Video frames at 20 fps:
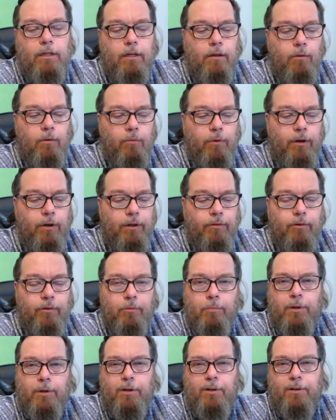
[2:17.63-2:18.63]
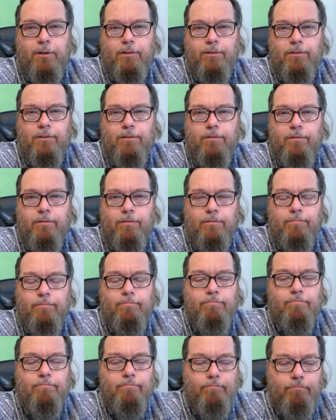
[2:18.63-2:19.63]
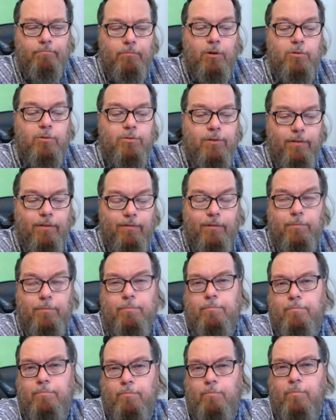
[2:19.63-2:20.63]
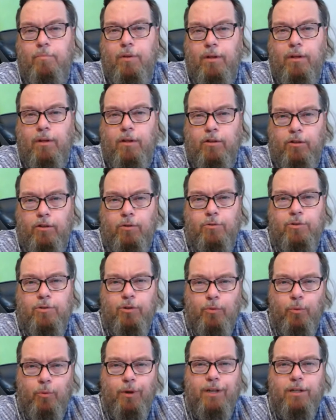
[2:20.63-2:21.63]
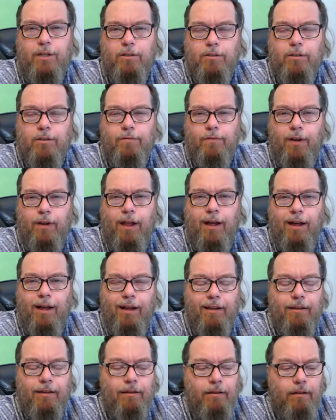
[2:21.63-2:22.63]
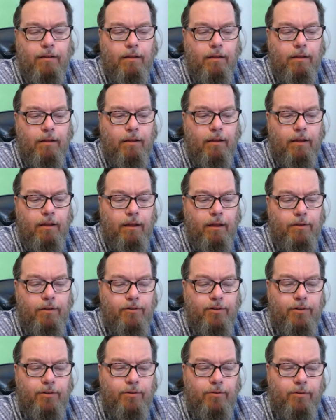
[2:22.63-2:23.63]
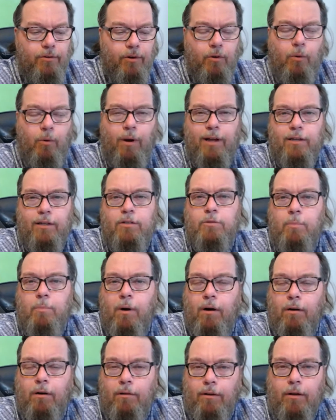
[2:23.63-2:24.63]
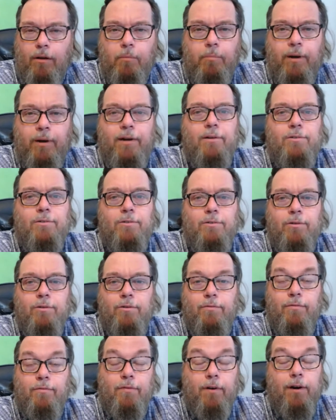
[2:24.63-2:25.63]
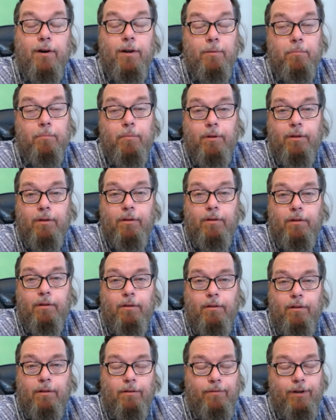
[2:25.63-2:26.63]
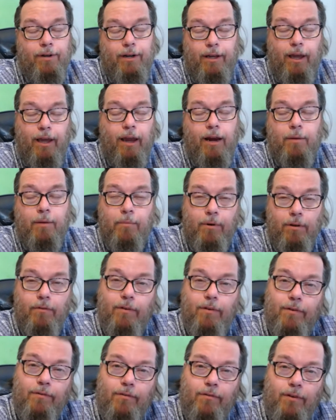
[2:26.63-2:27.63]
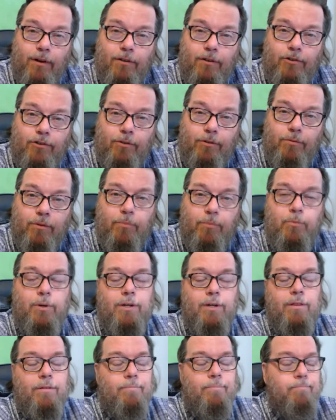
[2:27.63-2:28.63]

One, they're birds. Most of them use their wings to fly. And two, they're quite small in comparison to the frame of any camera you've ever tried to shoot them with.